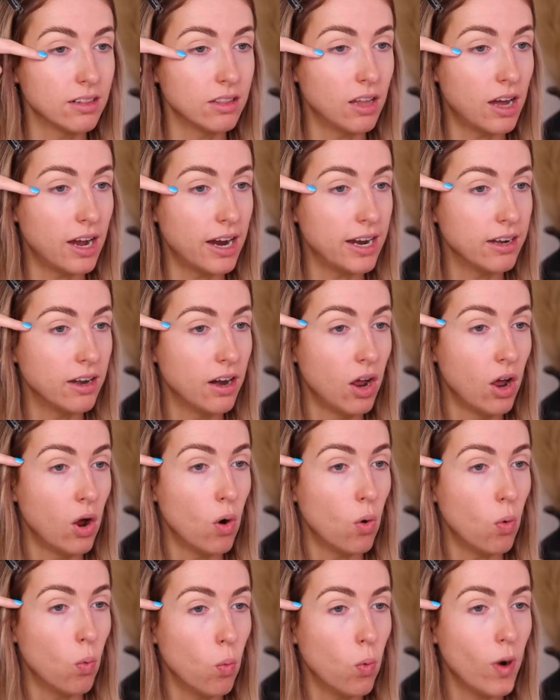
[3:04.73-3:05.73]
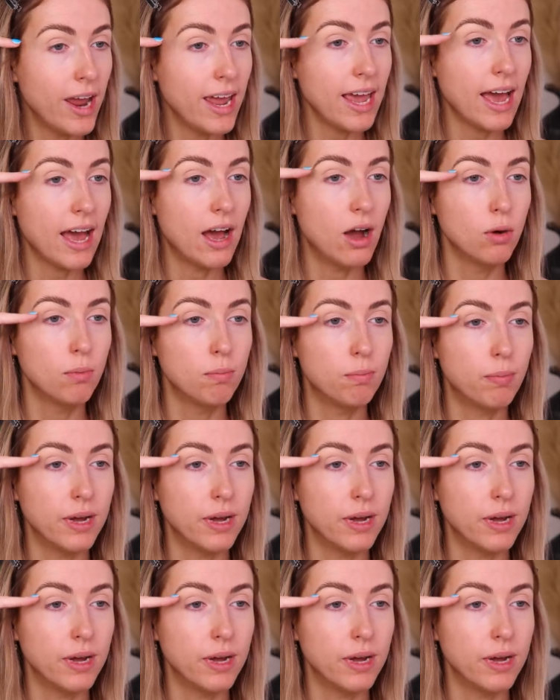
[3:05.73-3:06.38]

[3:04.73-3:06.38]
the line way out,